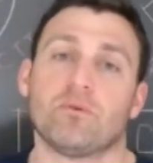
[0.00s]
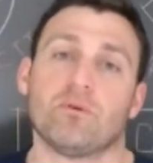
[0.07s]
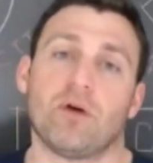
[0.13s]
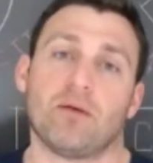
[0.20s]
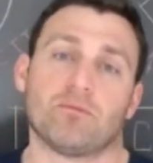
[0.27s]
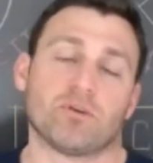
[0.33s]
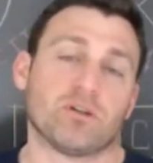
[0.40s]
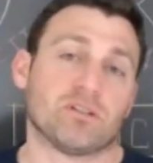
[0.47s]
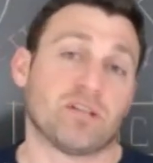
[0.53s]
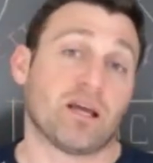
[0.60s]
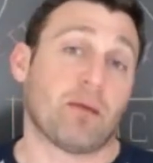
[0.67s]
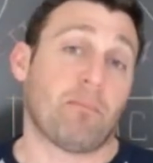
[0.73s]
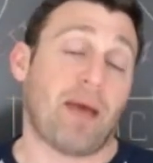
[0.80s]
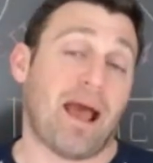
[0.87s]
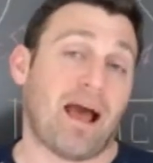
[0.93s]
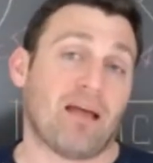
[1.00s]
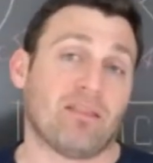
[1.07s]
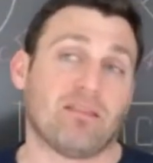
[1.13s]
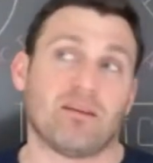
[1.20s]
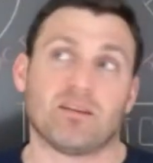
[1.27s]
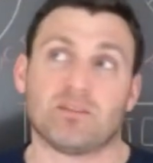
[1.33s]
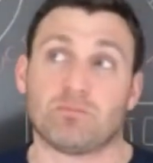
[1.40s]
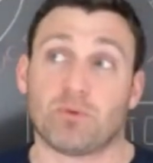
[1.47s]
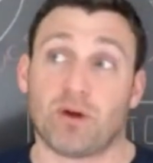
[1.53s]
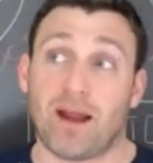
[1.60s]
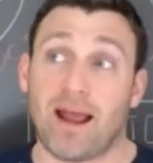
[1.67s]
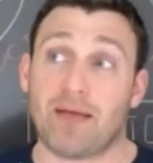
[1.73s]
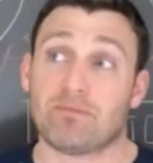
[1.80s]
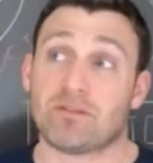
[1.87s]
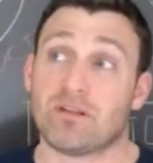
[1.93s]
I'm going to take a path that is
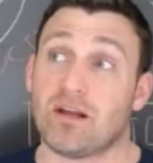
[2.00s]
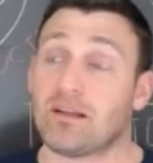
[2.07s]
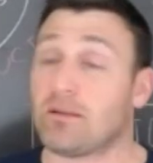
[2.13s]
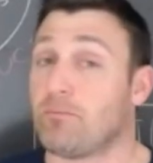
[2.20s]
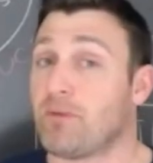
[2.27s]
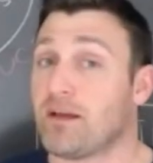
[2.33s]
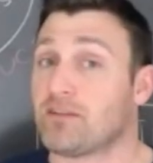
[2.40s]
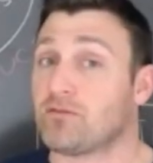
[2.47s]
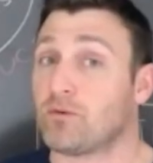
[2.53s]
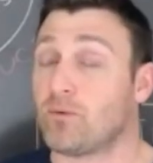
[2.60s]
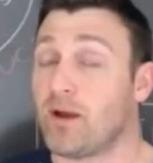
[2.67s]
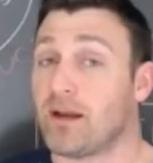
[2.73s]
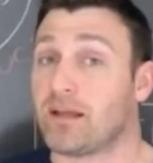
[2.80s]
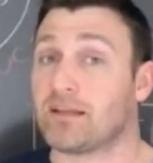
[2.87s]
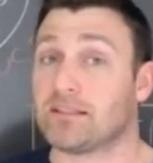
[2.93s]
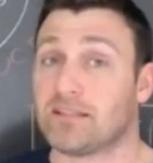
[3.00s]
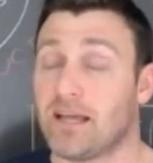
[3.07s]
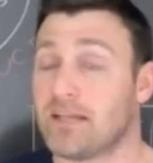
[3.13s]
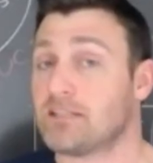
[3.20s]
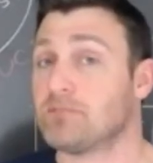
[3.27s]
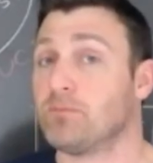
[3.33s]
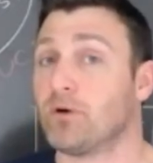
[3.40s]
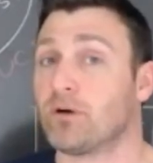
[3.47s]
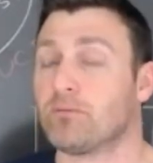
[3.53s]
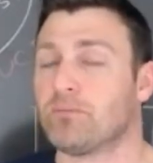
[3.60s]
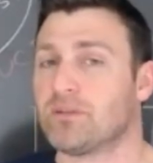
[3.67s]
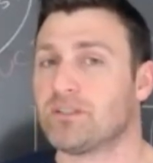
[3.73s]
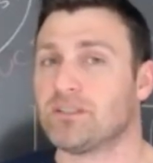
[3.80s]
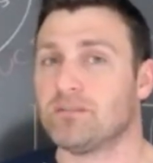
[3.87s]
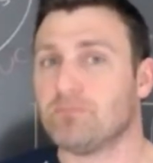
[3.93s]
perhaps not the best for writing a textbook,
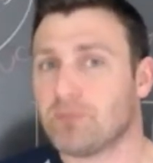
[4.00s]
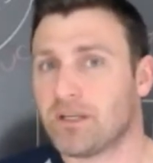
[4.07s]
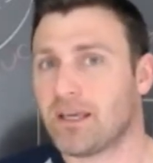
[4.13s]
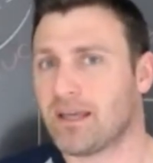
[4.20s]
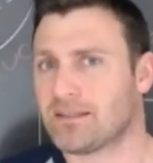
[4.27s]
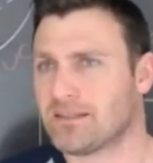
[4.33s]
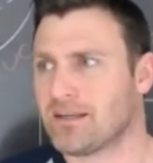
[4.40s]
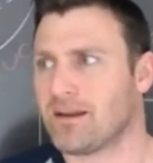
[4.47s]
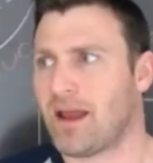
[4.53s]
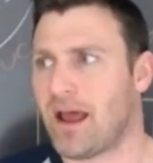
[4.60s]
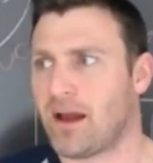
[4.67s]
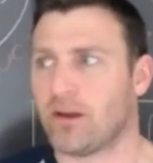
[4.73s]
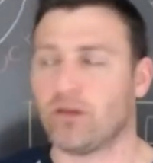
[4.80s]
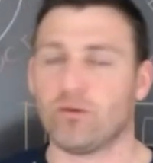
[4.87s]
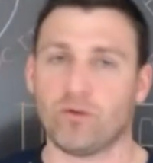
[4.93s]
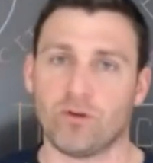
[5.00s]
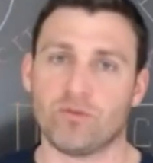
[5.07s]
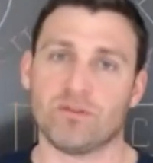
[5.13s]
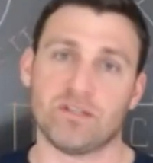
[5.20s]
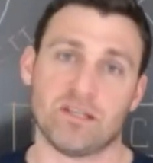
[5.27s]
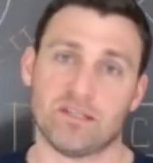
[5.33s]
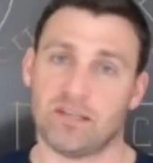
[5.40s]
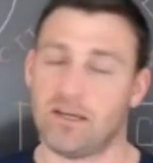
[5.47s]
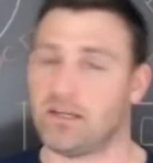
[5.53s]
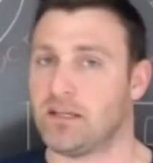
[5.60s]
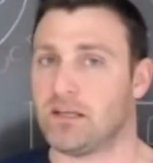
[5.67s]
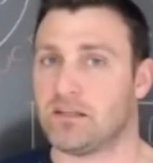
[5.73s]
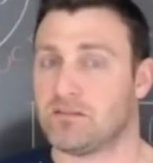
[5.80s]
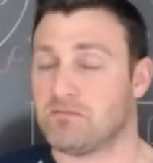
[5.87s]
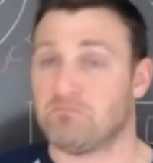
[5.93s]
but simply gets at how do you use these
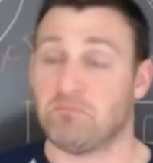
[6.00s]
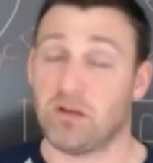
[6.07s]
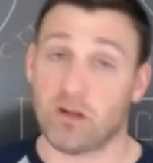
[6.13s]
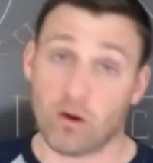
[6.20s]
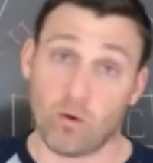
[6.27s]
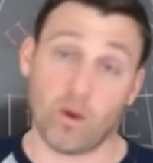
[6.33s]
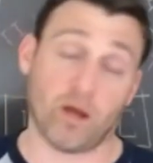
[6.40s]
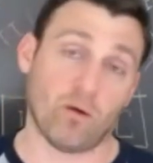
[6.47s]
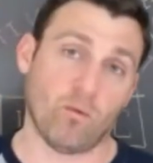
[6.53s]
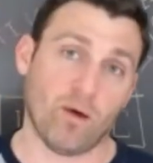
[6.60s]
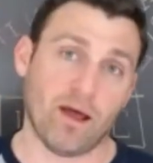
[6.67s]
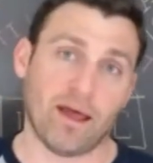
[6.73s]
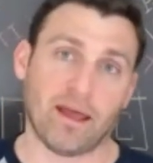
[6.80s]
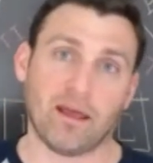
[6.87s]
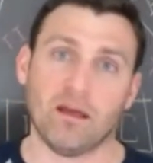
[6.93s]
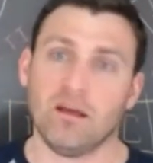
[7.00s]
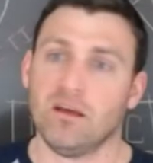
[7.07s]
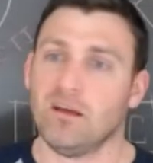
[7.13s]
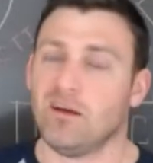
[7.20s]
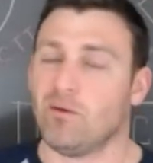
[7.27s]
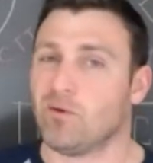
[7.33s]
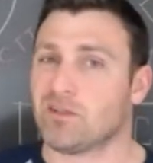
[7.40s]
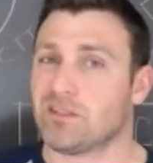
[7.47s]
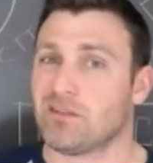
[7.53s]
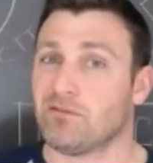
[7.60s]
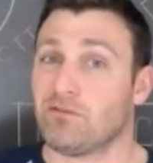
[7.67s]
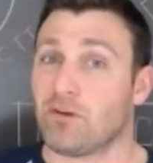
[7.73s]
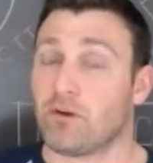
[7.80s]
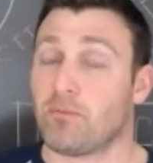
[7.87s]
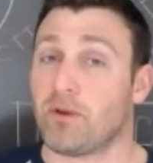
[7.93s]
ideas in a quick way. What's the
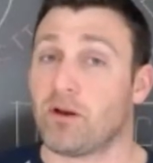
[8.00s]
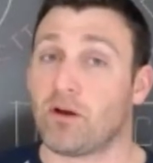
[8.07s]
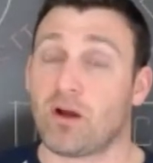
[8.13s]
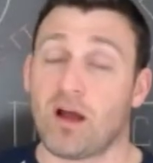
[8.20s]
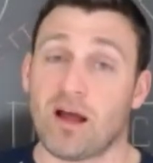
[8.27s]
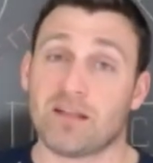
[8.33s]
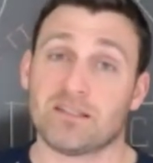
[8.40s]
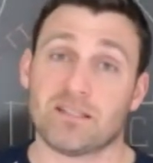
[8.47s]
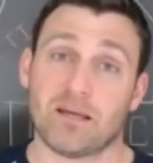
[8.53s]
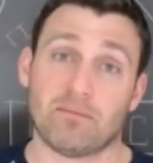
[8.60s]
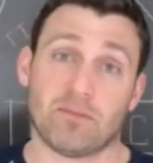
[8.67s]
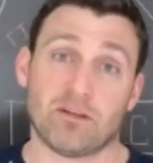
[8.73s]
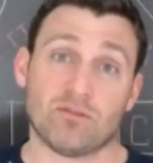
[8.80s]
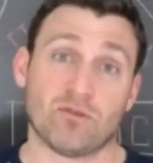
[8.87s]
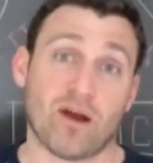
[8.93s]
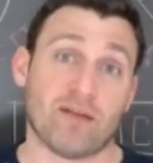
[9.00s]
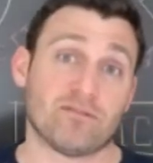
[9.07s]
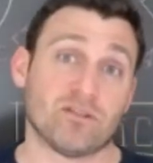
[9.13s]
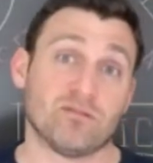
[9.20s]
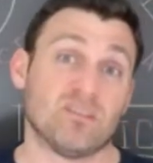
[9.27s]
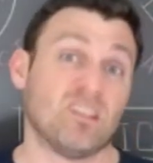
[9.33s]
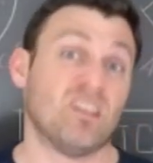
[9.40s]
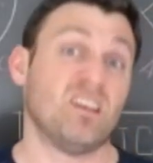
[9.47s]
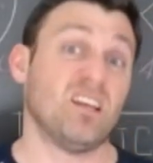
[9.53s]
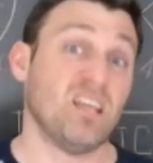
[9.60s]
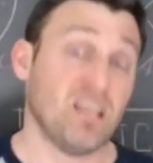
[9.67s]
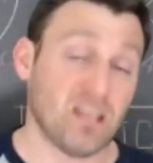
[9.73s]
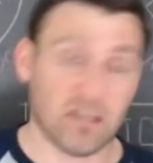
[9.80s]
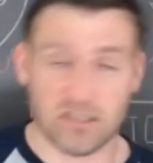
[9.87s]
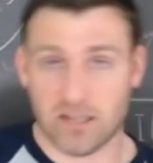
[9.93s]
fundamental concept that drives you to
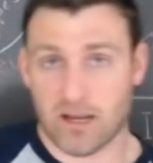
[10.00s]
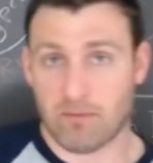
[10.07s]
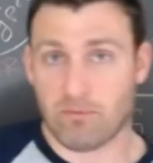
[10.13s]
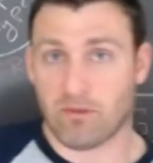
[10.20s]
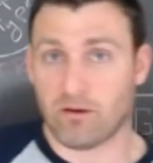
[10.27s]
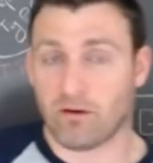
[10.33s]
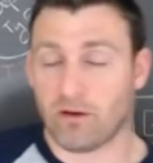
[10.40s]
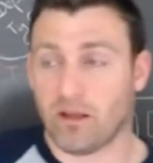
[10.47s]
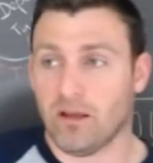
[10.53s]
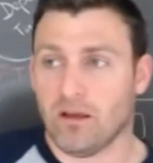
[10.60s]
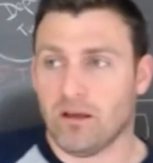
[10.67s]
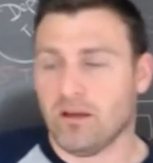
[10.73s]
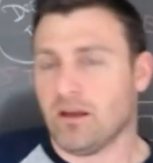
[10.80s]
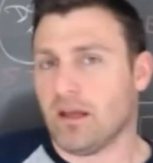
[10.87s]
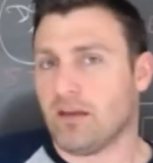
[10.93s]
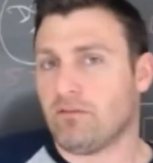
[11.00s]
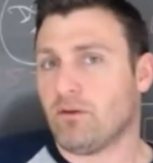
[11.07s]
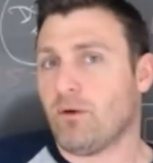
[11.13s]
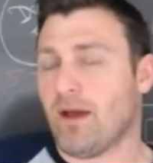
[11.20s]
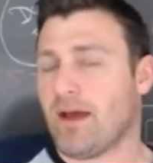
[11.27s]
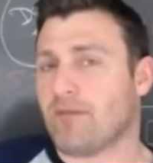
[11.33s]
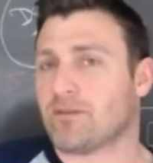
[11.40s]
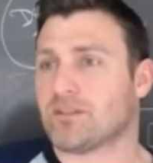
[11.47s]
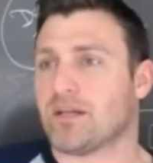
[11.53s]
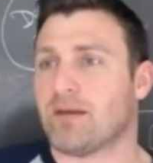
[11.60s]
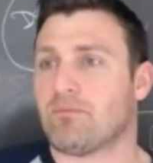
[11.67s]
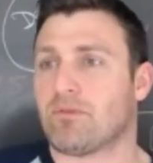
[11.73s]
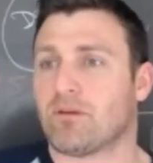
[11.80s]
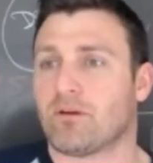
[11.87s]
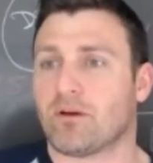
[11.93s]
need a type theory? And if you have a type
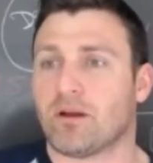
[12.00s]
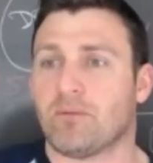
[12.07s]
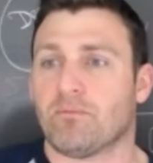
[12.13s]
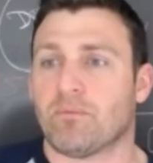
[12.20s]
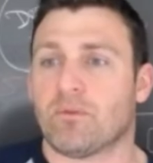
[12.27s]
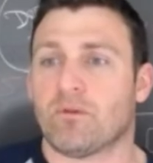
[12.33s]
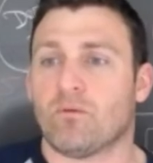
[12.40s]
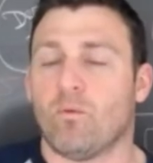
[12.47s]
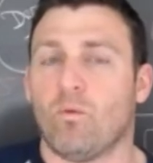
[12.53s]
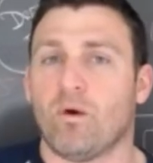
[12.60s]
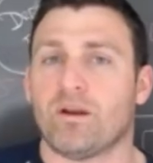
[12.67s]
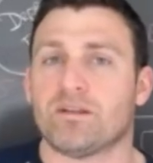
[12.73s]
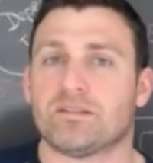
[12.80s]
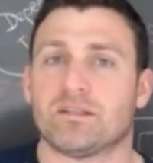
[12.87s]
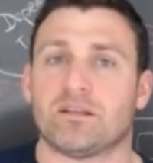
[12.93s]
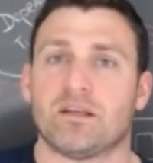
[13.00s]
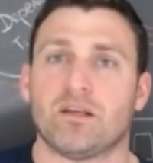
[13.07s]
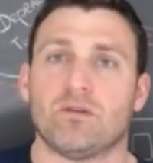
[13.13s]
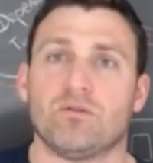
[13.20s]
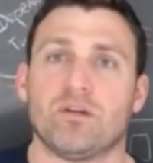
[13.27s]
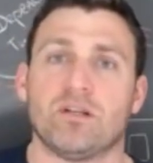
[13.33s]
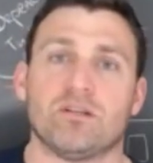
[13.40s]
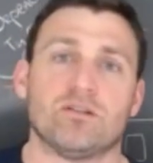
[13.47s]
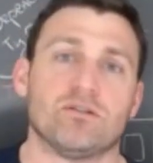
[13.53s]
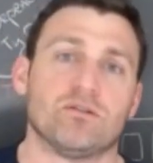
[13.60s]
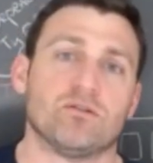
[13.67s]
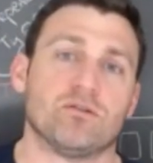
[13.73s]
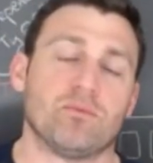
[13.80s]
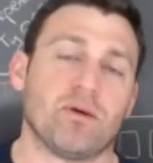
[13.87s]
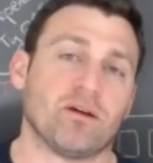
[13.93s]
theory, what is it that you need to do
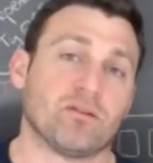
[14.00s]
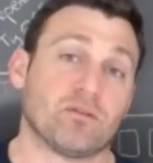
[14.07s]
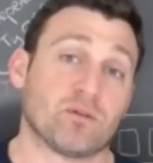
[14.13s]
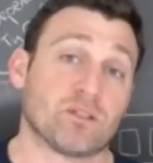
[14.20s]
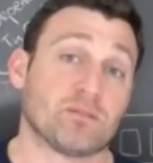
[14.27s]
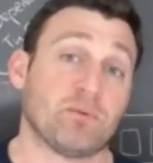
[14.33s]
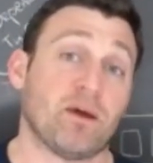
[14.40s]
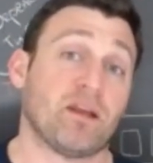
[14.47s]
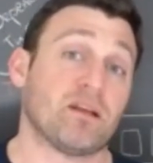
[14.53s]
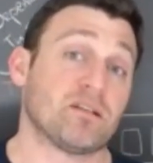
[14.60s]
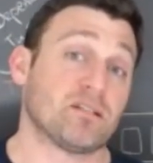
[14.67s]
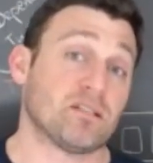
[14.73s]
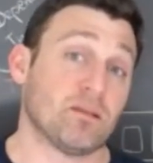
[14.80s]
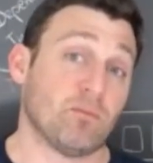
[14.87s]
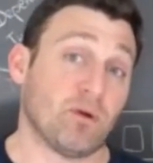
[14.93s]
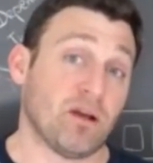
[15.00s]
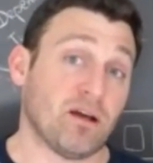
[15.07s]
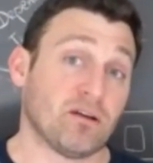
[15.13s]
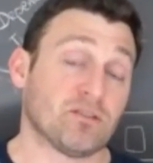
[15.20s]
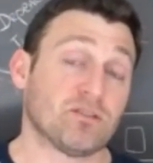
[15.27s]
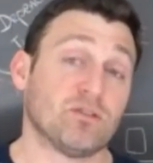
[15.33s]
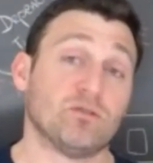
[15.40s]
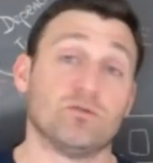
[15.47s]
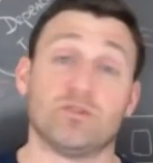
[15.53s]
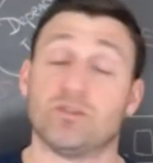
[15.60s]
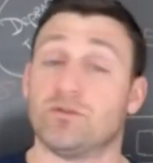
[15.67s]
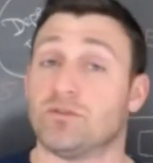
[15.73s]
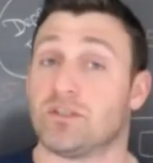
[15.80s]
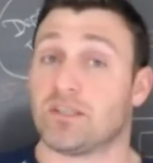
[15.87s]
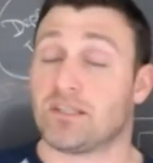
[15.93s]
to be able to explain it to someone else who's
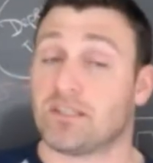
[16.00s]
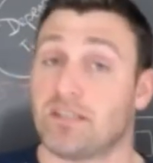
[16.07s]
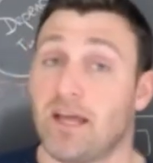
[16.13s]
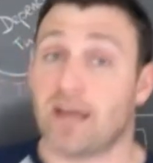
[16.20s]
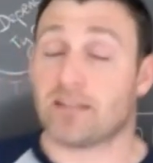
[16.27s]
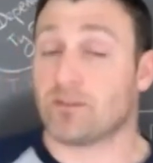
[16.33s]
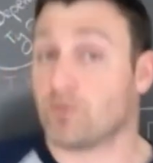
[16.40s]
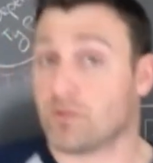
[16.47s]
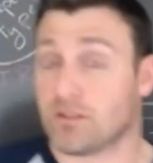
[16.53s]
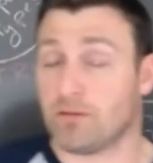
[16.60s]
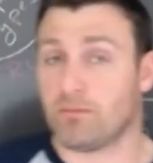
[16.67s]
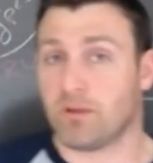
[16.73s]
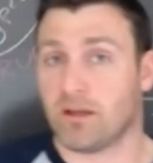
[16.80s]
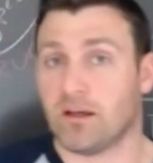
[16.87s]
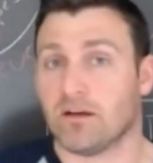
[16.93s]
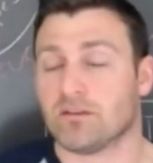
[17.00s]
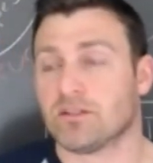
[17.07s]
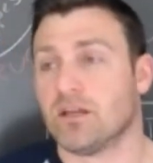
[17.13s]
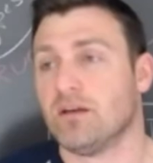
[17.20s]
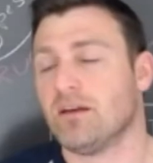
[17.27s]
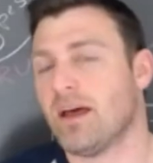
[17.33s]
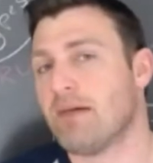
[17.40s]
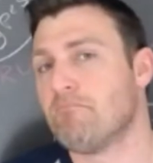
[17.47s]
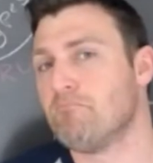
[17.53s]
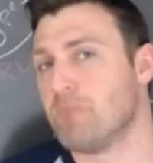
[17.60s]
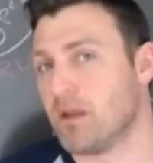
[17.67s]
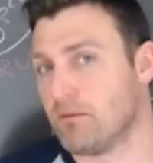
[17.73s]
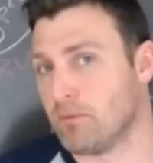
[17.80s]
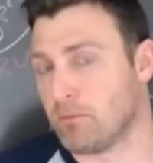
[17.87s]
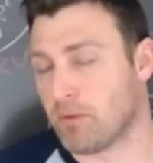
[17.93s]
using sets or something else at
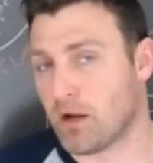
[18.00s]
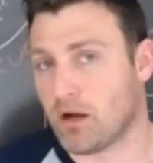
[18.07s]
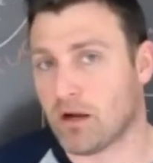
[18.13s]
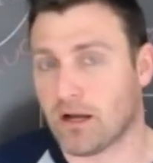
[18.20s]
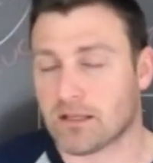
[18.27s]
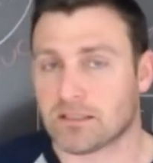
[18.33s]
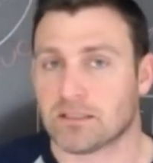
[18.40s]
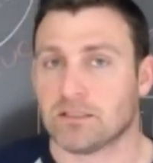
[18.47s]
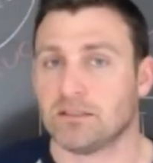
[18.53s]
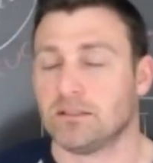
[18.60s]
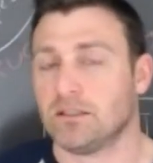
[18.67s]
minimum cost?